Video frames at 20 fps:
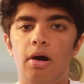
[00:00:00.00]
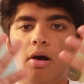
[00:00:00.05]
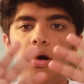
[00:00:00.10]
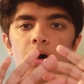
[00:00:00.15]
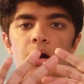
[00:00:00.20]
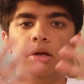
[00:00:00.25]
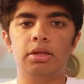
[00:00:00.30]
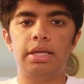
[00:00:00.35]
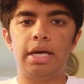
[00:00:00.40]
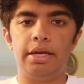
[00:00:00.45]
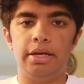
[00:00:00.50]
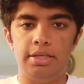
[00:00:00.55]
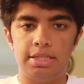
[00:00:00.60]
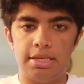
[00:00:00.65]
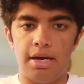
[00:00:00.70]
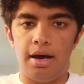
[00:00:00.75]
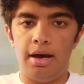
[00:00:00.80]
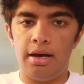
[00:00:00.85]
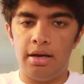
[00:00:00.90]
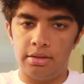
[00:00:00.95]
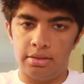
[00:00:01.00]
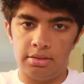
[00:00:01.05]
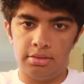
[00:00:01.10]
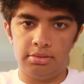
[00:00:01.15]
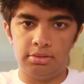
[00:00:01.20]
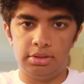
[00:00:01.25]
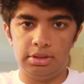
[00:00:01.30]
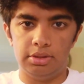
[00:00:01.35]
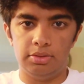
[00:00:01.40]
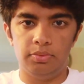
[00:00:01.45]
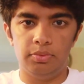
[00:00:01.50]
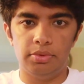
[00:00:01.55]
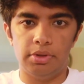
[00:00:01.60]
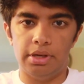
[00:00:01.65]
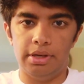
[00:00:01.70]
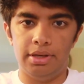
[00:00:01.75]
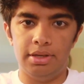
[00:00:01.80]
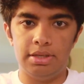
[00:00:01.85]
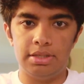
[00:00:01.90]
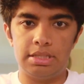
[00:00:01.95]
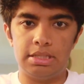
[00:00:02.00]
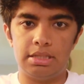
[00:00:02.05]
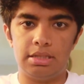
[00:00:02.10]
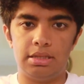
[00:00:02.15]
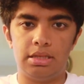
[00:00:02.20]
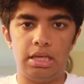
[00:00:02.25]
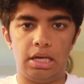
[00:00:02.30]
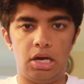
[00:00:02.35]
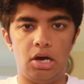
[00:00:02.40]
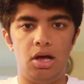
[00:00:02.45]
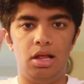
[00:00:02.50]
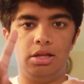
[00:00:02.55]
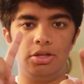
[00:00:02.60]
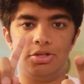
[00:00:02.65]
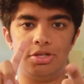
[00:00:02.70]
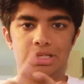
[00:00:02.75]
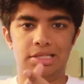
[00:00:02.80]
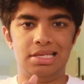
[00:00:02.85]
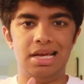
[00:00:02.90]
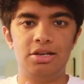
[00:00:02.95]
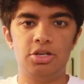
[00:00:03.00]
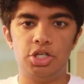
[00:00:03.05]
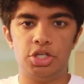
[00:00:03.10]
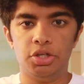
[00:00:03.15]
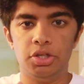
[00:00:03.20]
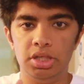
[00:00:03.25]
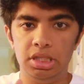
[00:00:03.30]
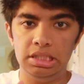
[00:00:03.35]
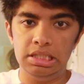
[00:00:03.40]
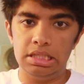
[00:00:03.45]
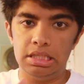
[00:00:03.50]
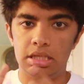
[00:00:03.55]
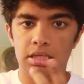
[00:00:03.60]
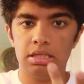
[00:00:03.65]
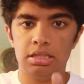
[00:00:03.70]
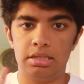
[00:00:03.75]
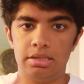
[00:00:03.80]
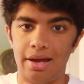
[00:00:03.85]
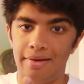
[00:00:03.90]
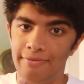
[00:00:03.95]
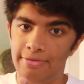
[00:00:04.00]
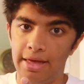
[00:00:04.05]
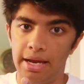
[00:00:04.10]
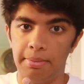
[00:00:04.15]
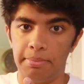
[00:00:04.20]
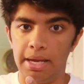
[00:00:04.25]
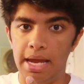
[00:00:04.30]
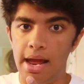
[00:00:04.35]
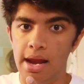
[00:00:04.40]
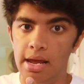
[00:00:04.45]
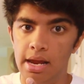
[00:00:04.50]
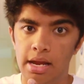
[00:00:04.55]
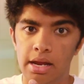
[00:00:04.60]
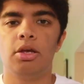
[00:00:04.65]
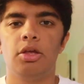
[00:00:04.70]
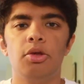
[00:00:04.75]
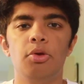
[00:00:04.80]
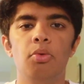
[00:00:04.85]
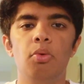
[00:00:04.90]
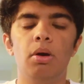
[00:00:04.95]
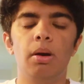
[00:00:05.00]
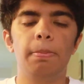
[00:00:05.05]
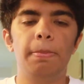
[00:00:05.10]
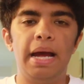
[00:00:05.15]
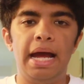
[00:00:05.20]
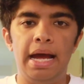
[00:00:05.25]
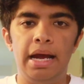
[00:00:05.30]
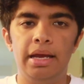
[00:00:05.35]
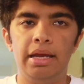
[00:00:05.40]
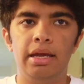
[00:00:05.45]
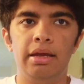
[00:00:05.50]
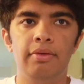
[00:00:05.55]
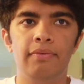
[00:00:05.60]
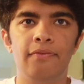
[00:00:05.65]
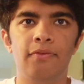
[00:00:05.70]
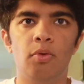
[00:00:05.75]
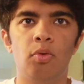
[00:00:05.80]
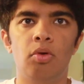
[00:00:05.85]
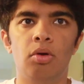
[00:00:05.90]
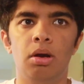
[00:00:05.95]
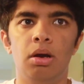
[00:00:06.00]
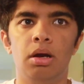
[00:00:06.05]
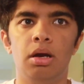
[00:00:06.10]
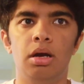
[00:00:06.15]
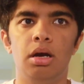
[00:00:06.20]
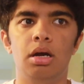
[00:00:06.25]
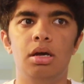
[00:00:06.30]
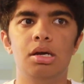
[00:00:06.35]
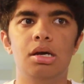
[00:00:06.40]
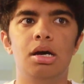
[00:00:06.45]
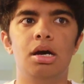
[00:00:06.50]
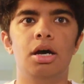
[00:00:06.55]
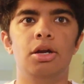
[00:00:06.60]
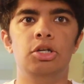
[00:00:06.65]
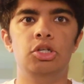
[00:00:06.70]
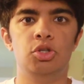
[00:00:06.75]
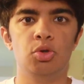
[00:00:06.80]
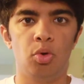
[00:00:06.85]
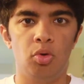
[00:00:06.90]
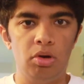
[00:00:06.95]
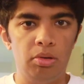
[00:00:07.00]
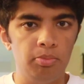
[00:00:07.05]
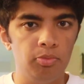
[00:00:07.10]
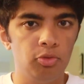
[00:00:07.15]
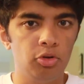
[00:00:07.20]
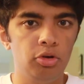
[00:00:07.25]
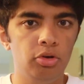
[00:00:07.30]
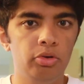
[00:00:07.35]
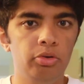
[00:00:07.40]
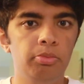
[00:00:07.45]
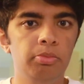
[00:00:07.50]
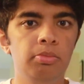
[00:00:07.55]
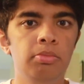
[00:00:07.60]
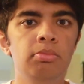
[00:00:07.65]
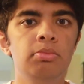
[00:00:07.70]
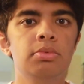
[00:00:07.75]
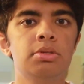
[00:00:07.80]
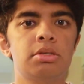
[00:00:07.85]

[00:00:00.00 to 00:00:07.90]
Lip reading: all that you saw was the college essentials, stuff that I'm getting. You are packing for a dorm room,